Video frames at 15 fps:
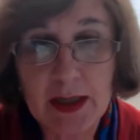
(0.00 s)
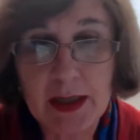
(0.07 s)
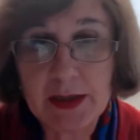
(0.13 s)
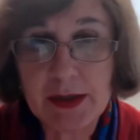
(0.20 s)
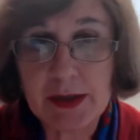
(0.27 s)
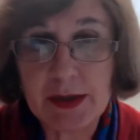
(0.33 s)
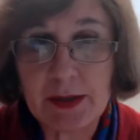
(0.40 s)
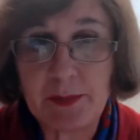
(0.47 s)

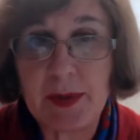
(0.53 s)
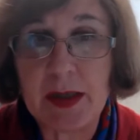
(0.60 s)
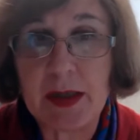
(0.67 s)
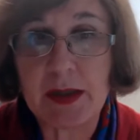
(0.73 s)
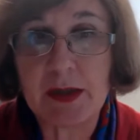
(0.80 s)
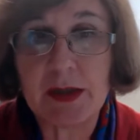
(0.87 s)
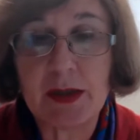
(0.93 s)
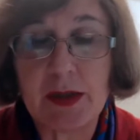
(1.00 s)
shipping
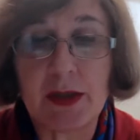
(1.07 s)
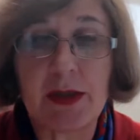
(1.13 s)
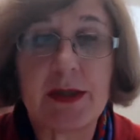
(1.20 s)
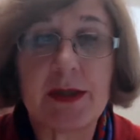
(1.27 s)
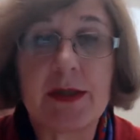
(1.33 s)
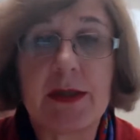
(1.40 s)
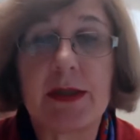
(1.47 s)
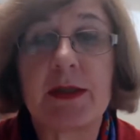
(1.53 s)

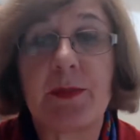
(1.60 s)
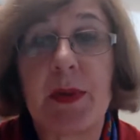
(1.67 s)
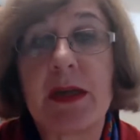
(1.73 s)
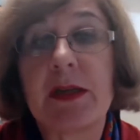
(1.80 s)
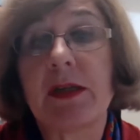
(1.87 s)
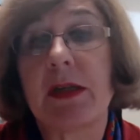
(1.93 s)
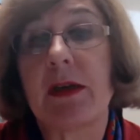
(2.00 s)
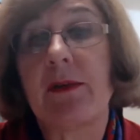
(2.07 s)
insurance,
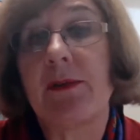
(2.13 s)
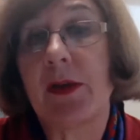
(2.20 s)
especially if